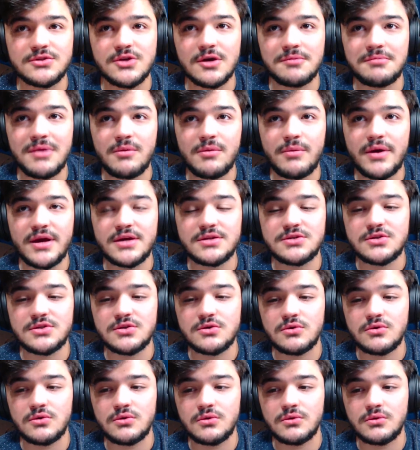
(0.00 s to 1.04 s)
my way
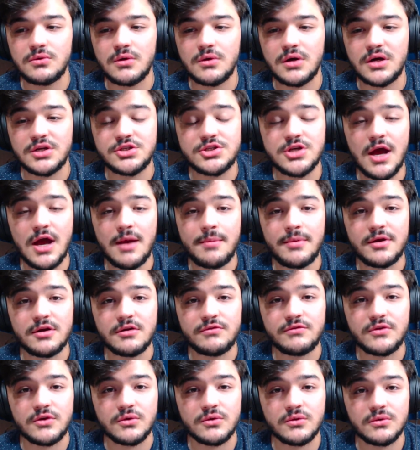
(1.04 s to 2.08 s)
to a job
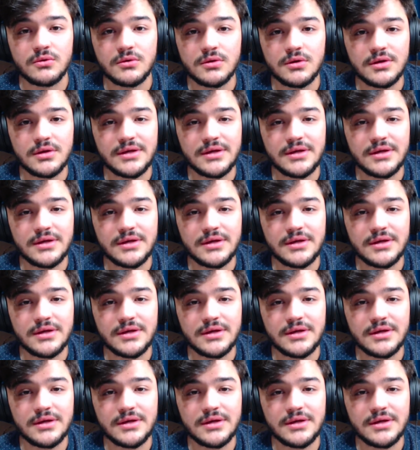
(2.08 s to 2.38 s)
interview.